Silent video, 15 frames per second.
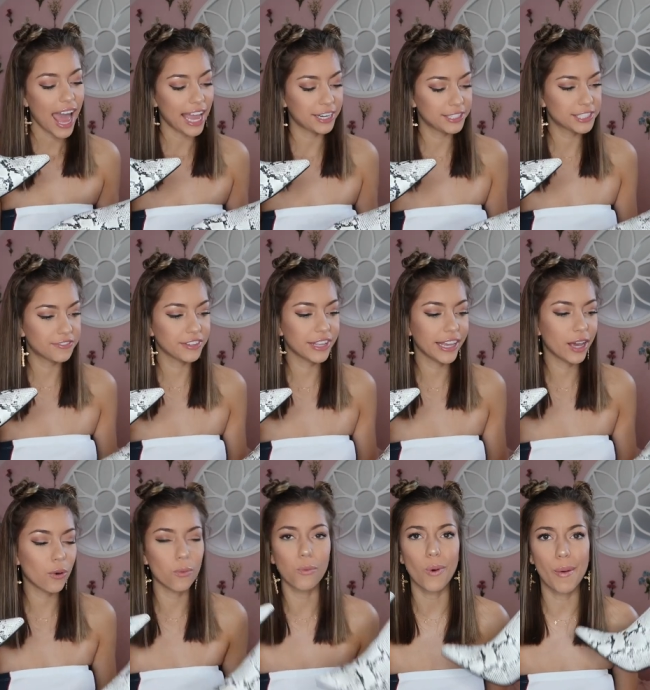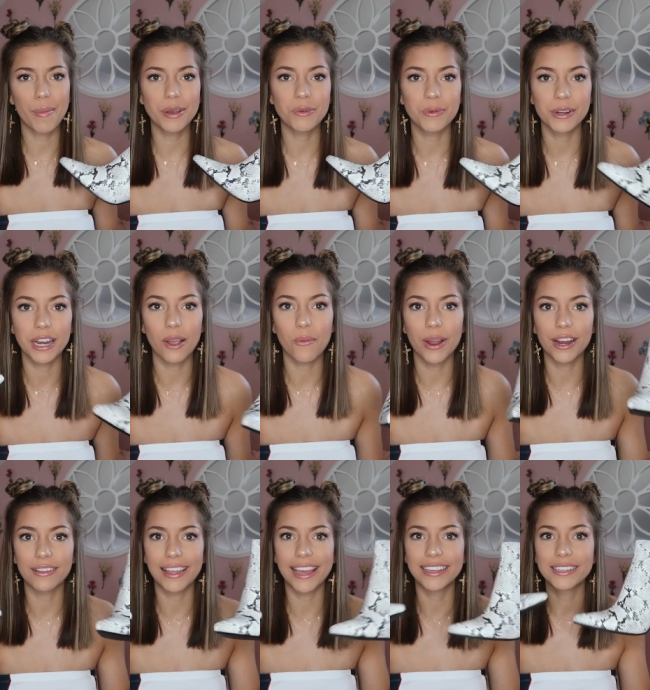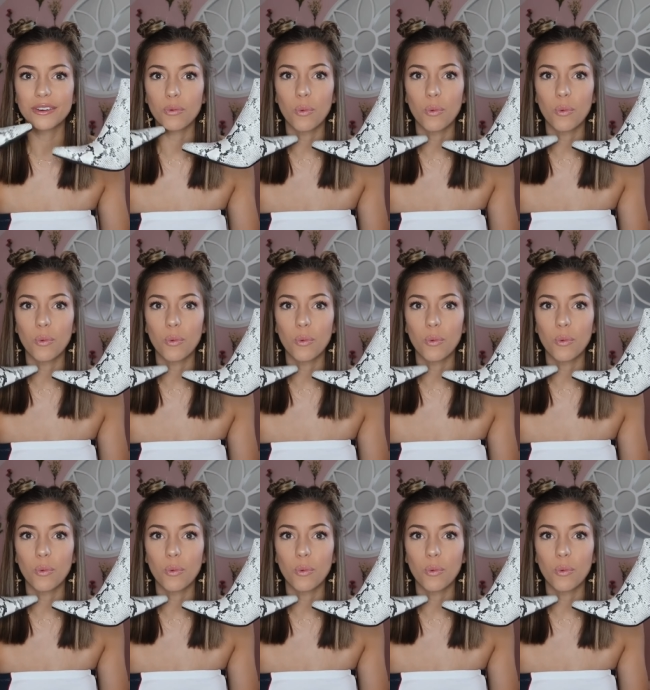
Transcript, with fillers: I just feel like a woman when I wear like